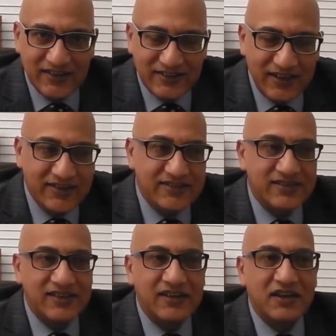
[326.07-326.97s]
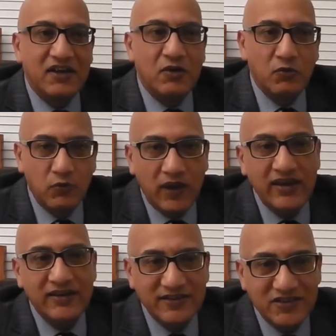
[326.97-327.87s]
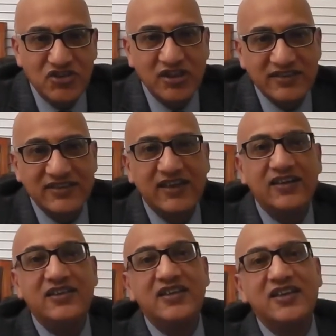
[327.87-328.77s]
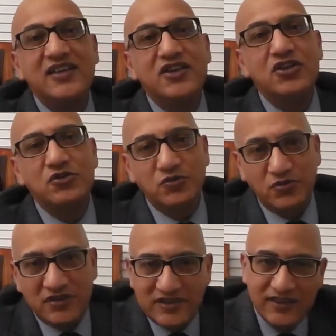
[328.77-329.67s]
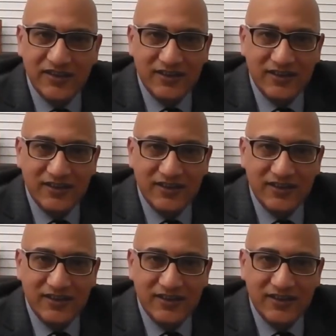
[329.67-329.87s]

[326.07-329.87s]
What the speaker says: that one just continues